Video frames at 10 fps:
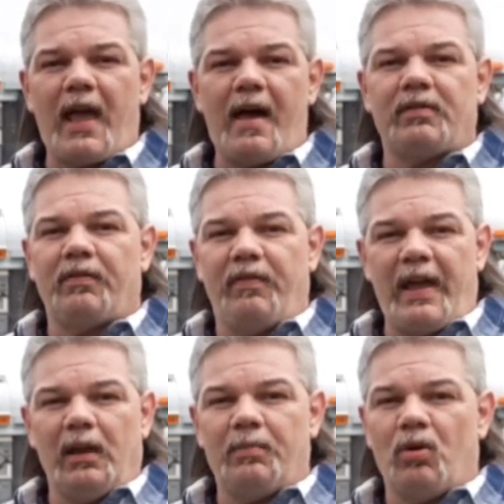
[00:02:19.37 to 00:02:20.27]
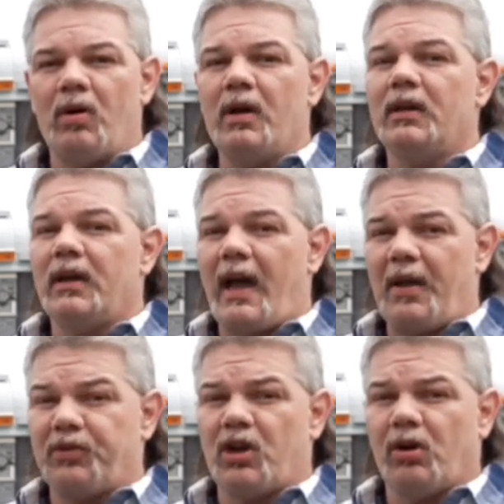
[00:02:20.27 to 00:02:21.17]
have available
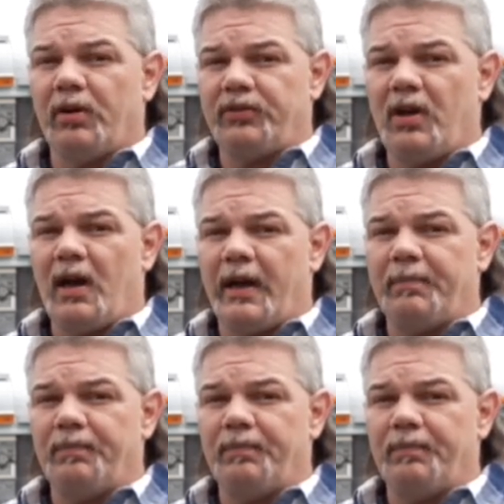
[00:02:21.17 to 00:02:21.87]
at the current time.